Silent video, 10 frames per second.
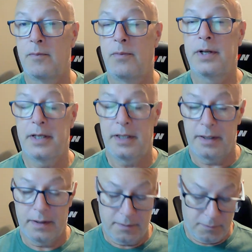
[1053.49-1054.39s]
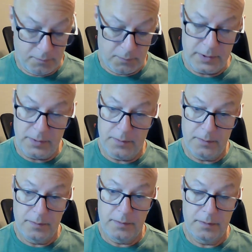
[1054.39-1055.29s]
But when
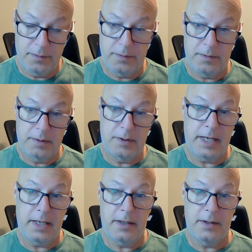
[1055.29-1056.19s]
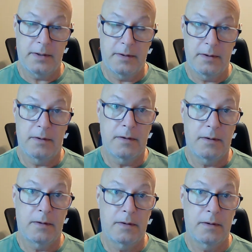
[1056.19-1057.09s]
you take your
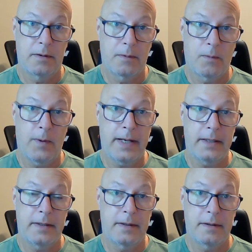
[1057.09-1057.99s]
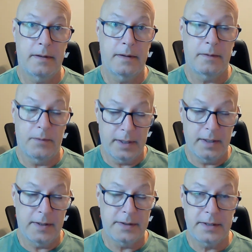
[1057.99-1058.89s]
weight, when you
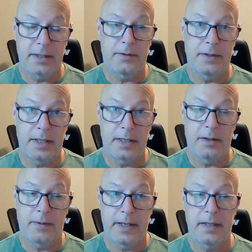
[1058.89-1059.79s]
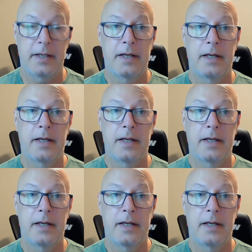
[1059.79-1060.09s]
get on that scale and you take your weight,